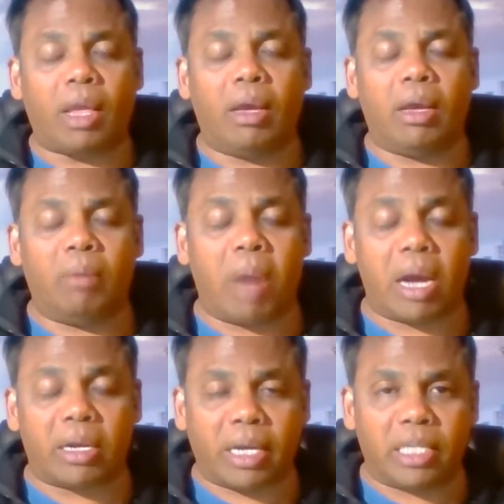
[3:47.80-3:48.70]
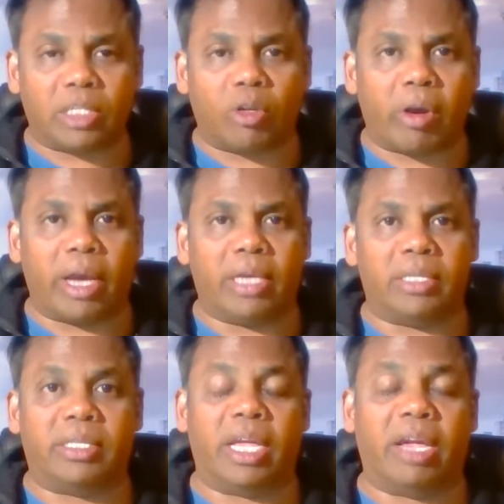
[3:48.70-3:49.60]
but as long
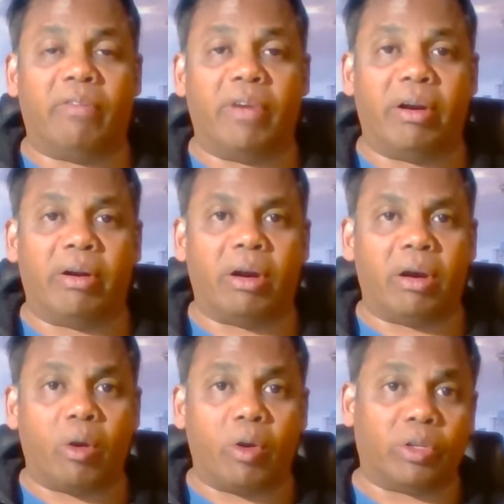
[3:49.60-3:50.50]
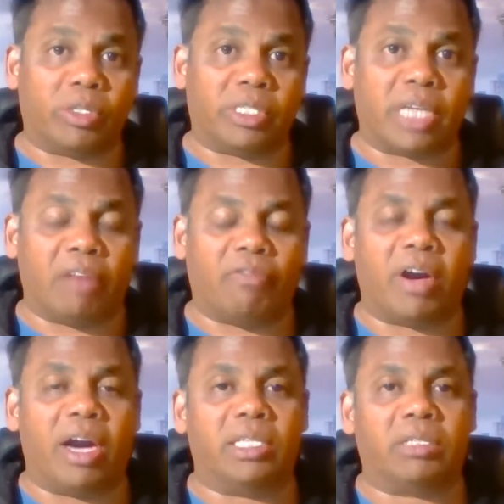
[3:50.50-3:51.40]
as they were going to
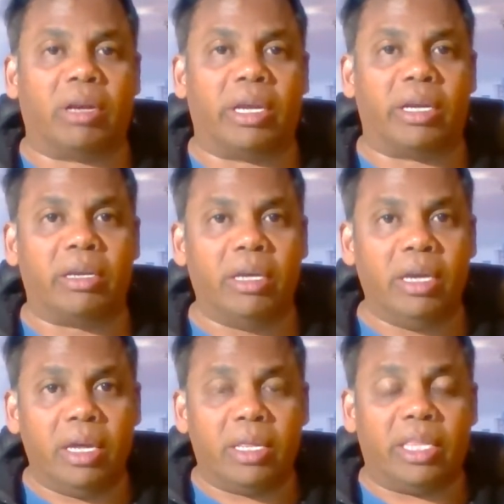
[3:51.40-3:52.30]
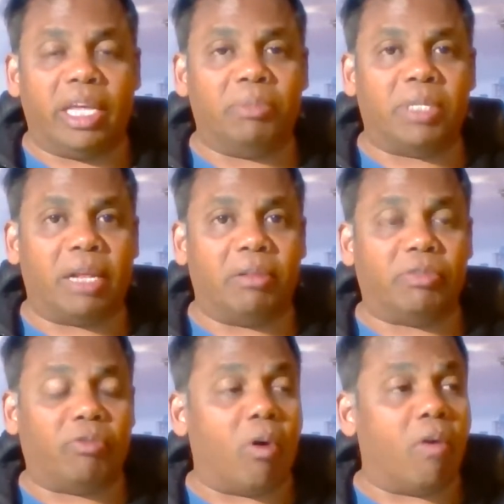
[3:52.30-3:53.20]
self-isolate themselves
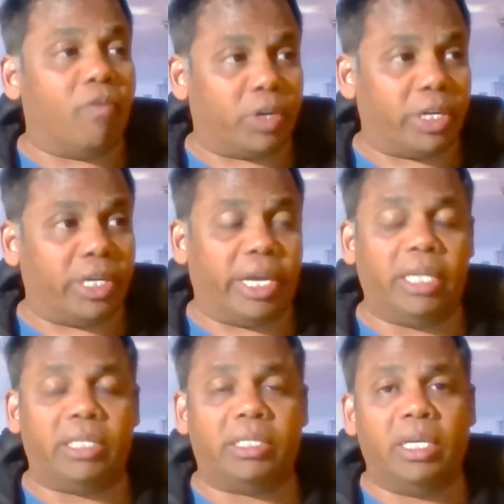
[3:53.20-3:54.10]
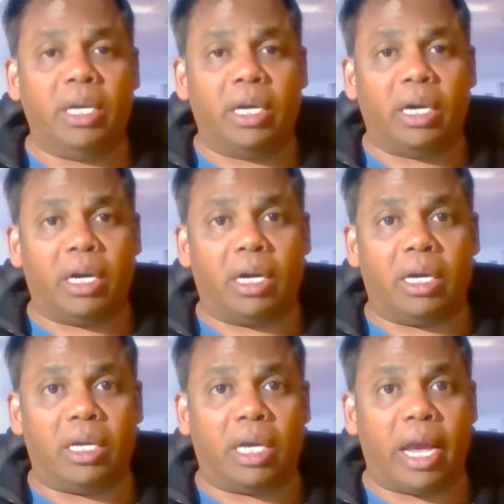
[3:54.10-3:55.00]
for 14 days.
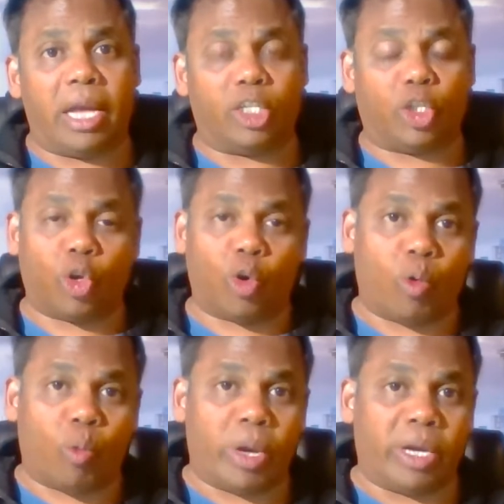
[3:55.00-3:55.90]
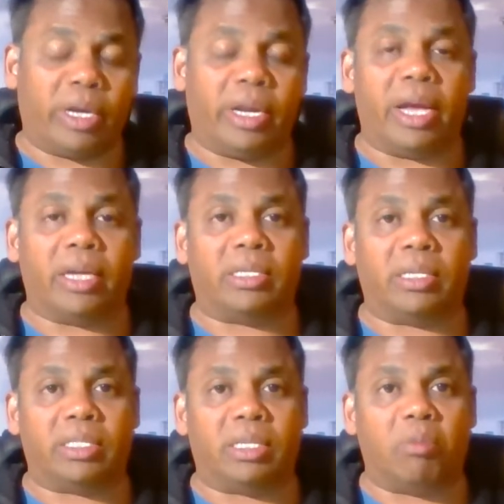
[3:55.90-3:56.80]
And so we did get
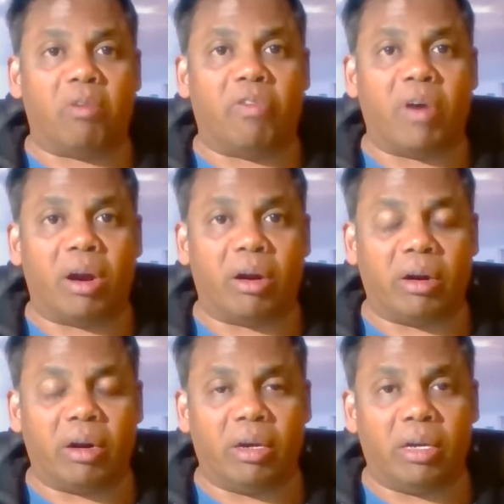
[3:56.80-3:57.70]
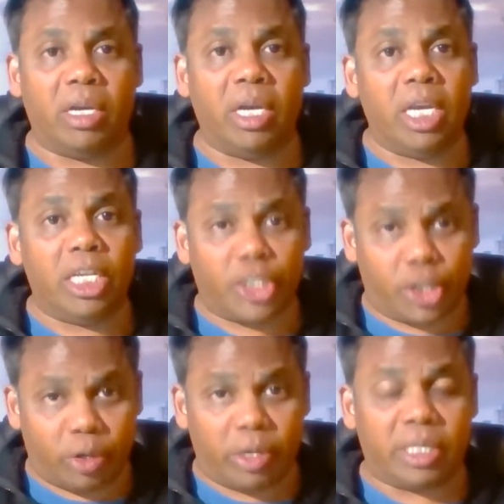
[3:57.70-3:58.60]
some of our
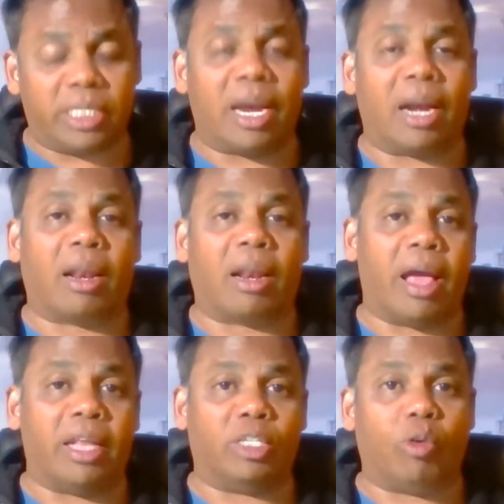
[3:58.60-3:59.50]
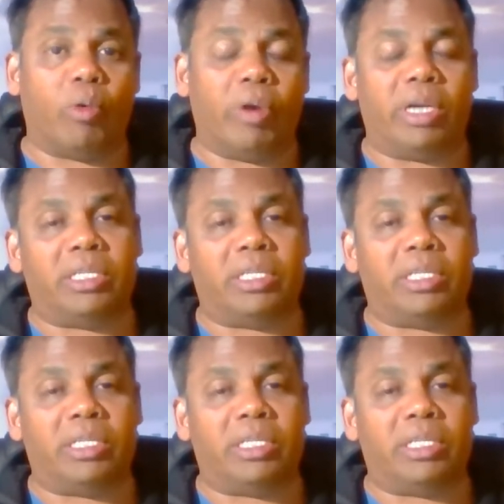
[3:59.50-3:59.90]
students and clients who were